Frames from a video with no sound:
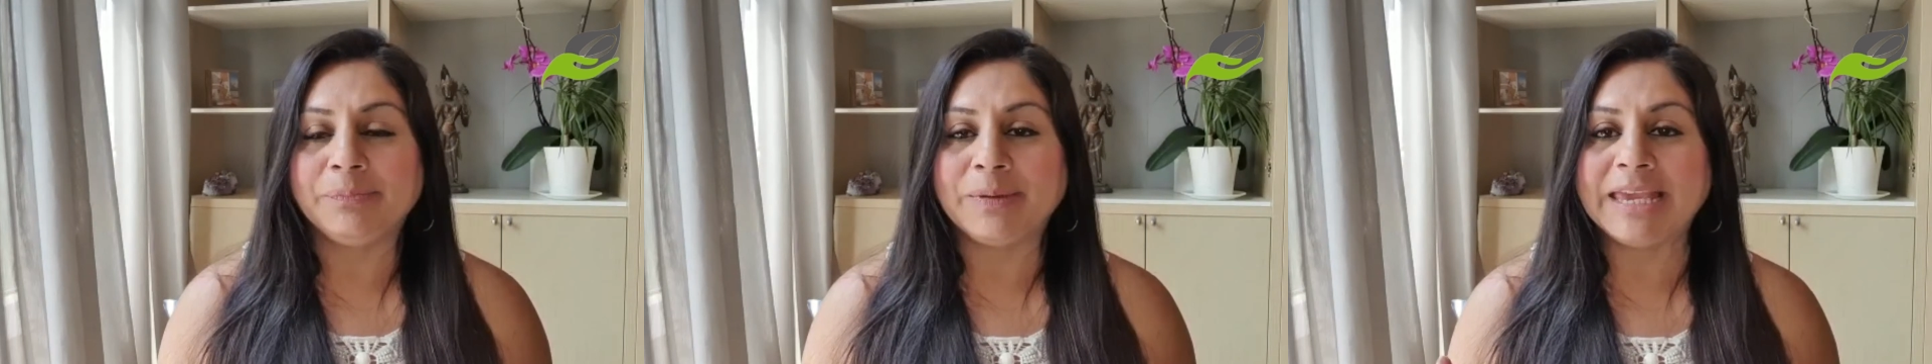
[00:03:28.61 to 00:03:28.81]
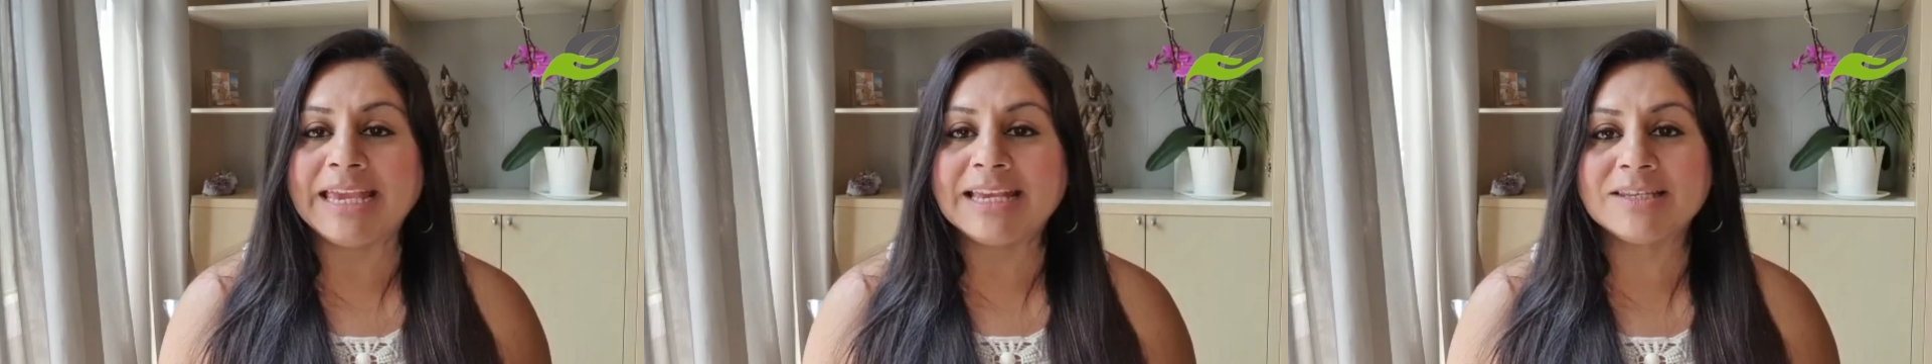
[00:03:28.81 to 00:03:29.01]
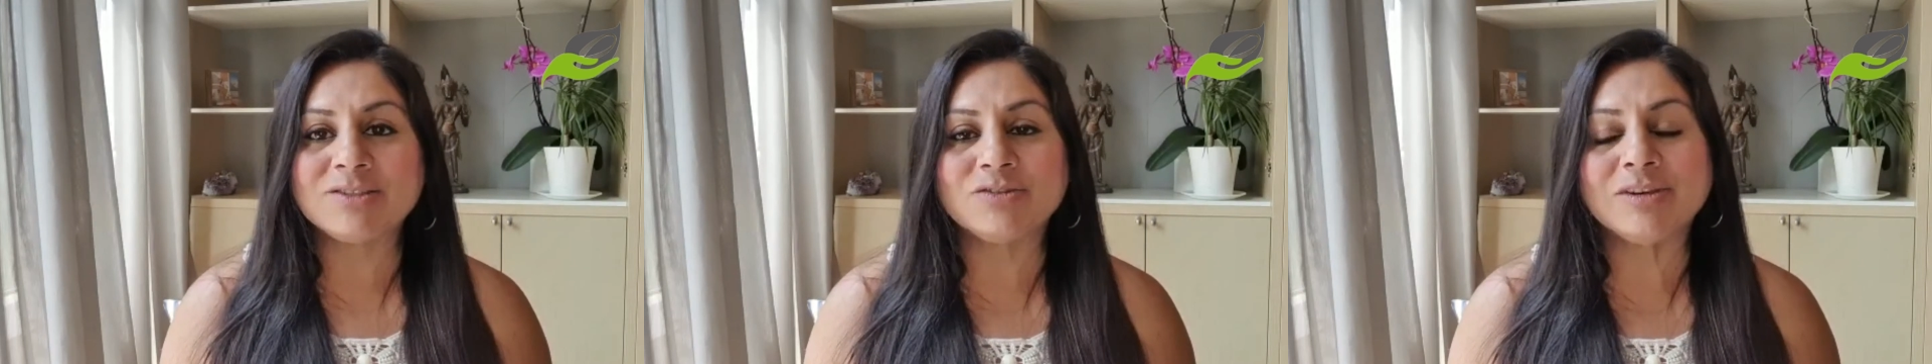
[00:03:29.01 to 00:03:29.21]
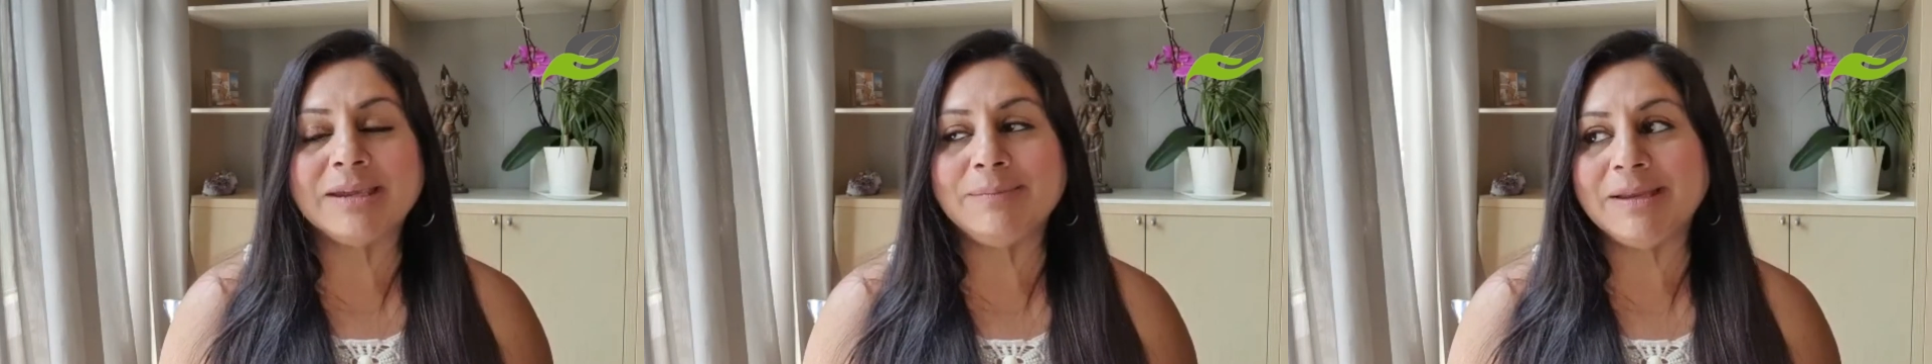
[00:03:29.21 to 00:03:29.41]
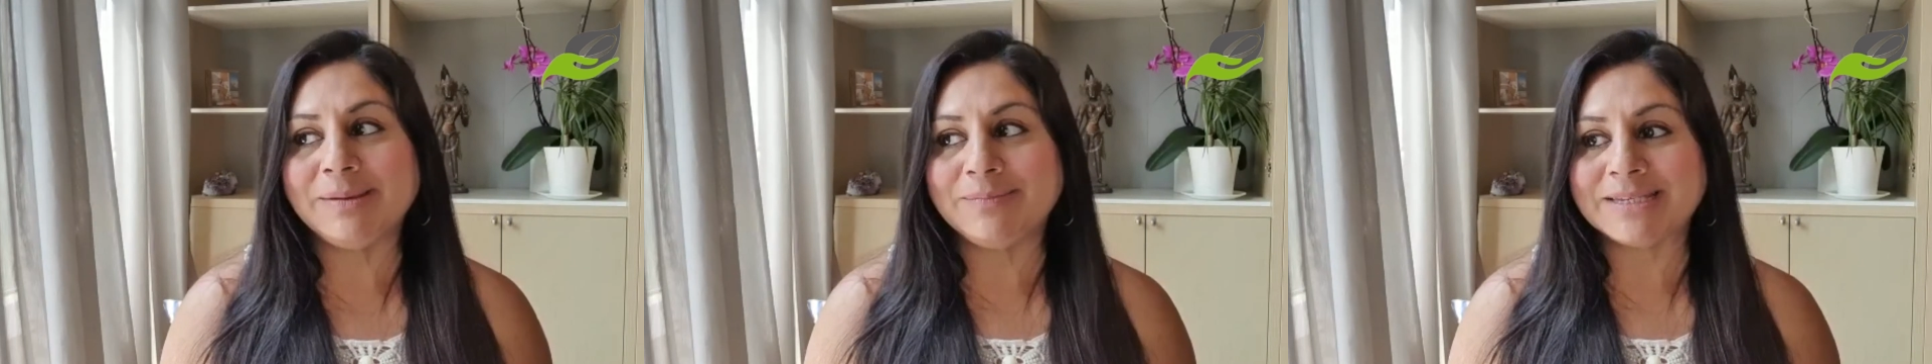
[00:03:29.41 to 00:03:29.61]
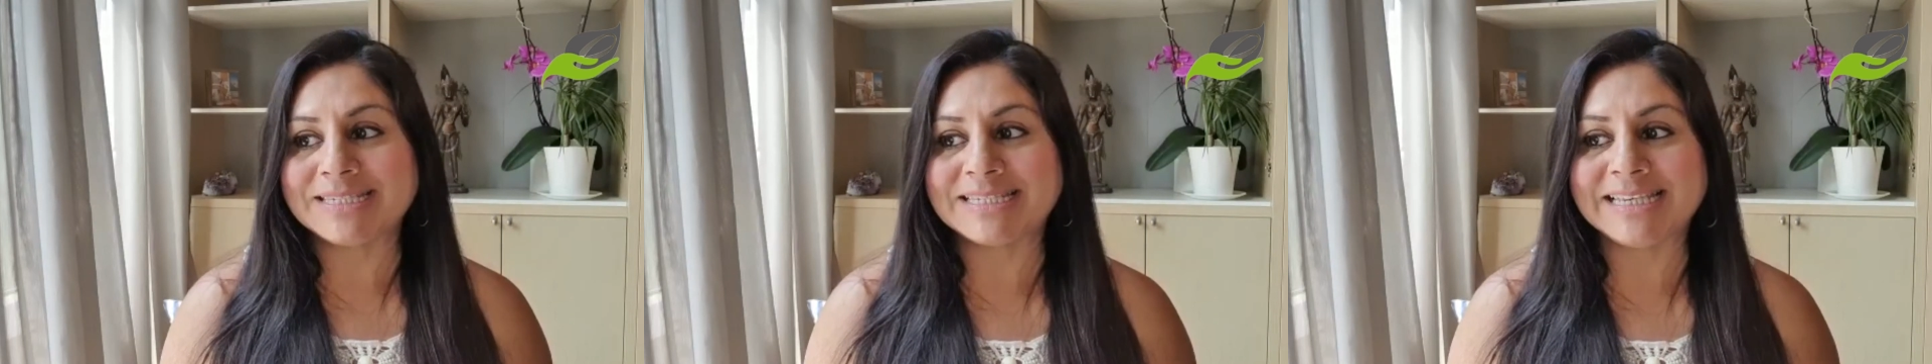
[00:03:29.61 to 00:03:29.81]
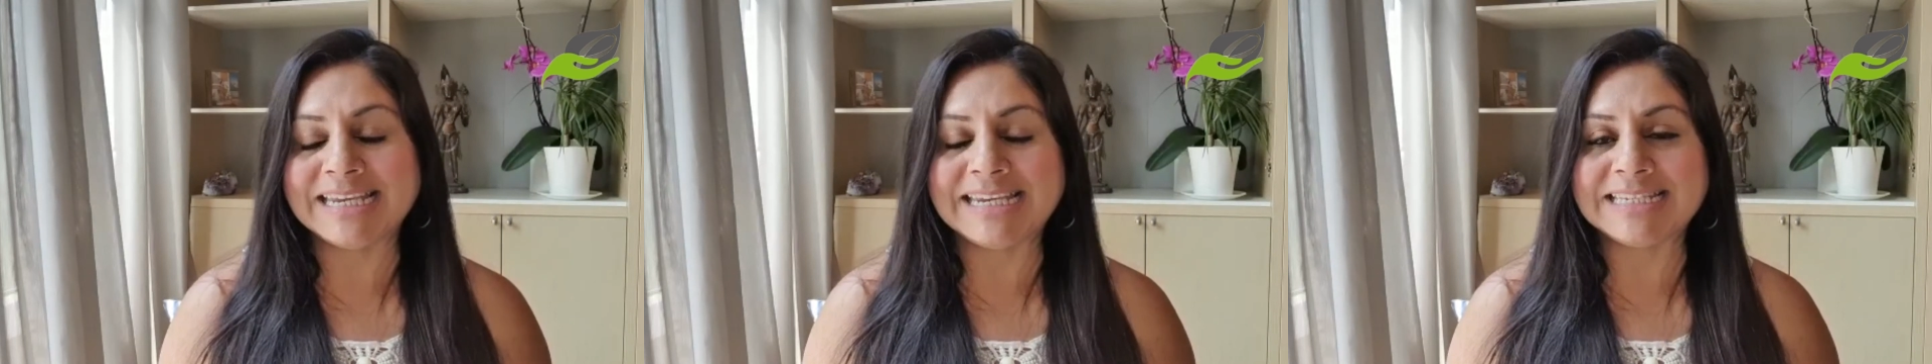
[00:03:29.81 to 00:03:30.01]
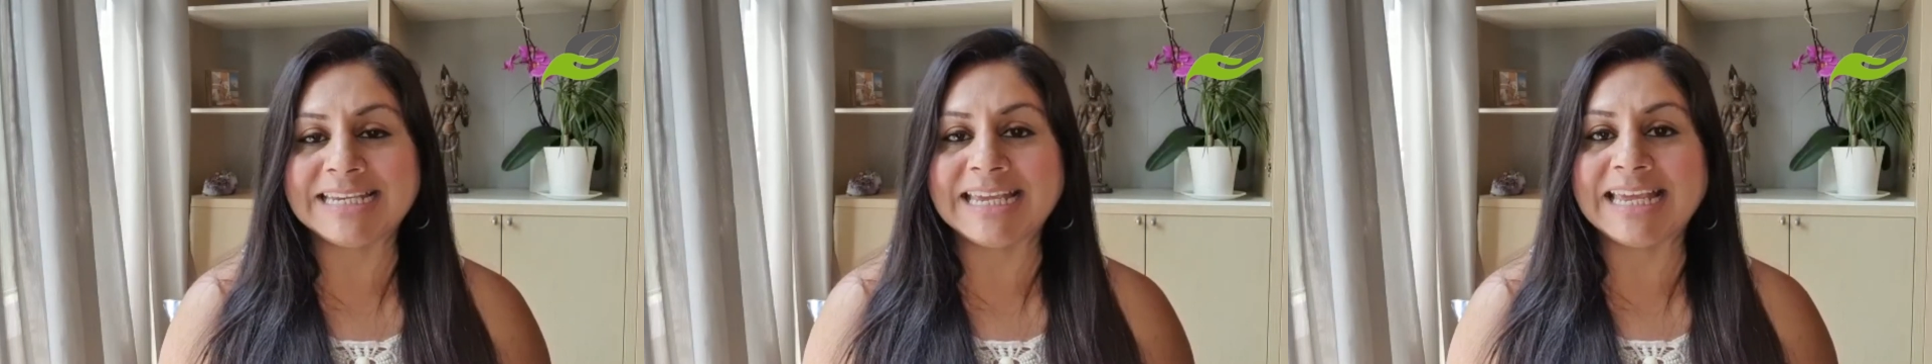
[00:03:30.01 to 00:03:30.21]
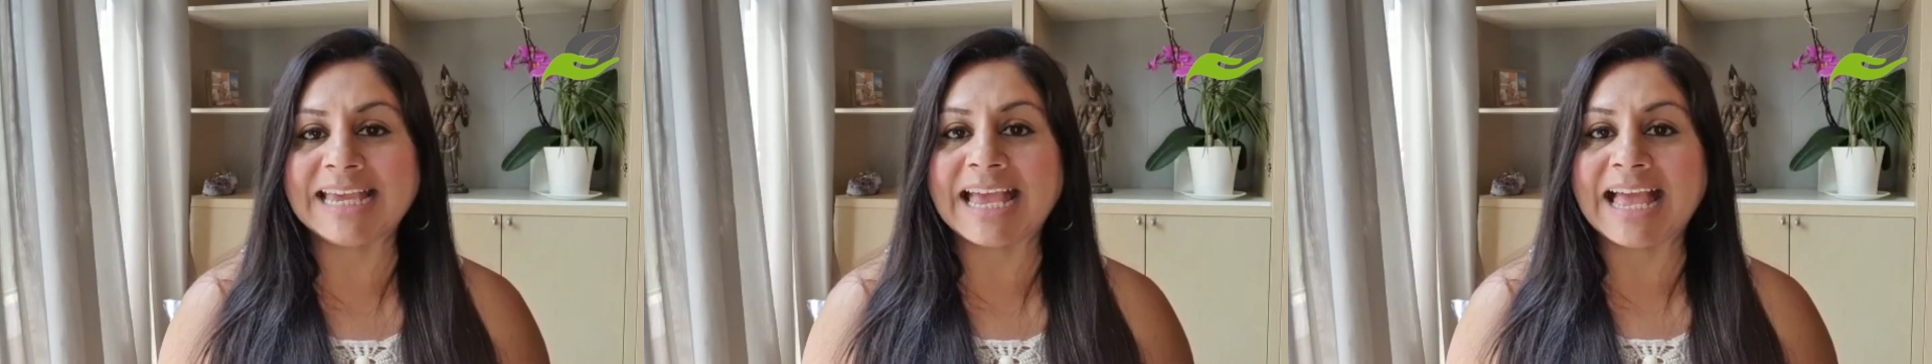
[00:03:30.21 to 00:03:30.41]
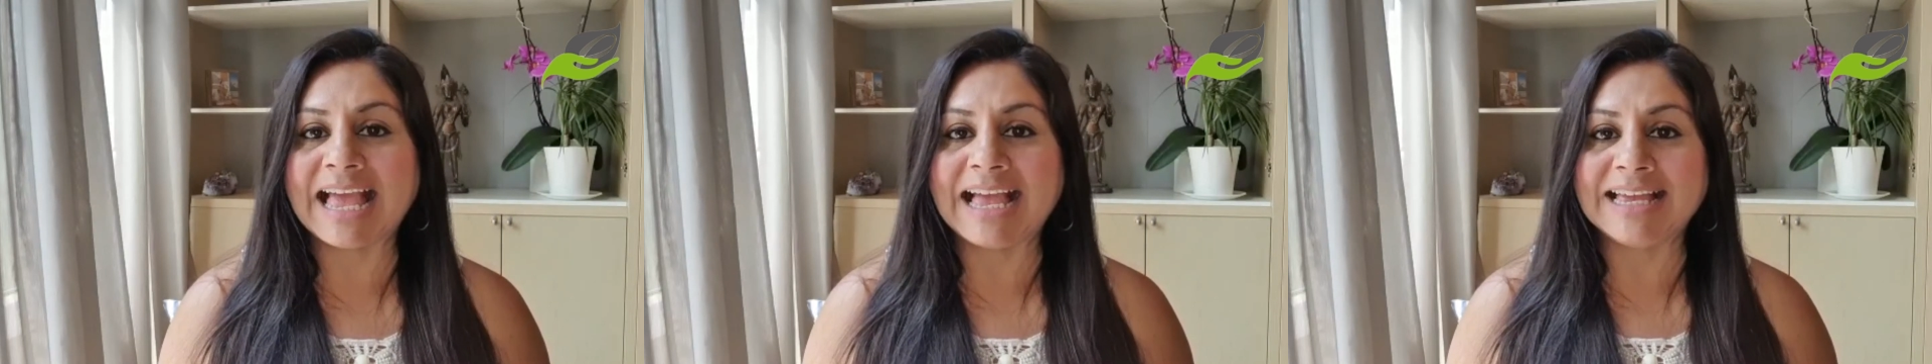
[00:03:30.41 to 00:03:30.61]
be extremely
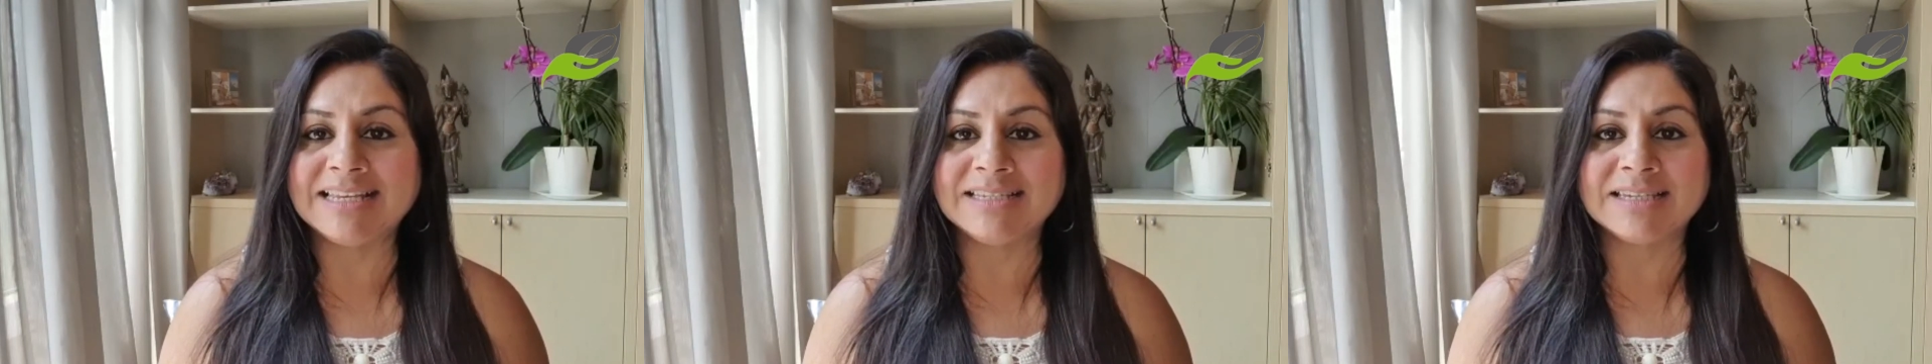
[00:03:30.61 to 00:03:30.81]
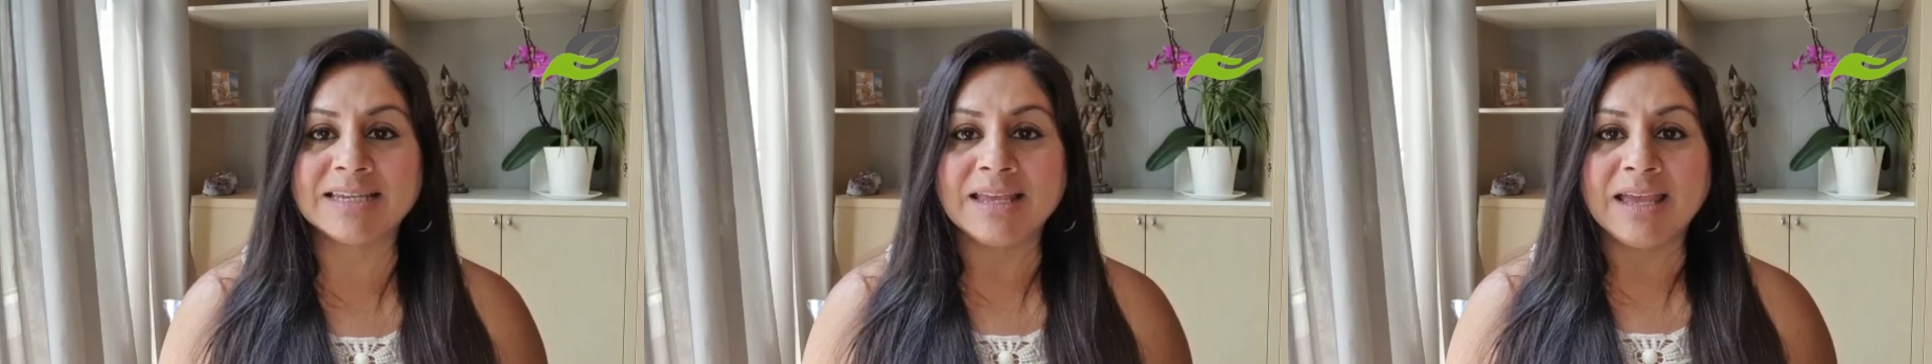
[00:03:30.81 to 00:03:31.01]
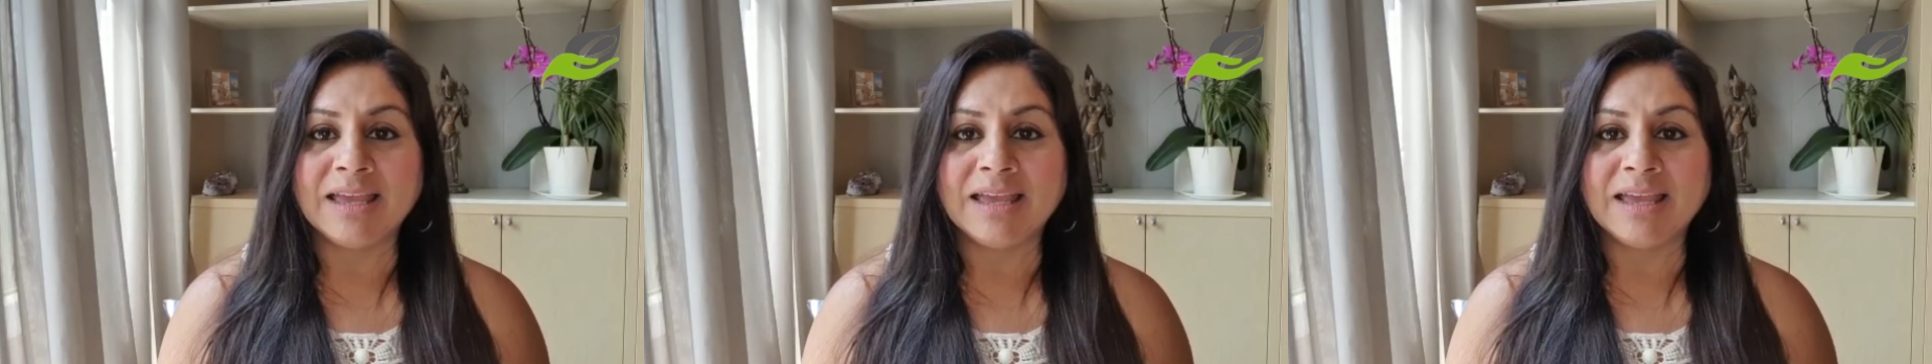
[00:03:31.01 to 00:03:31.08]
misleading, and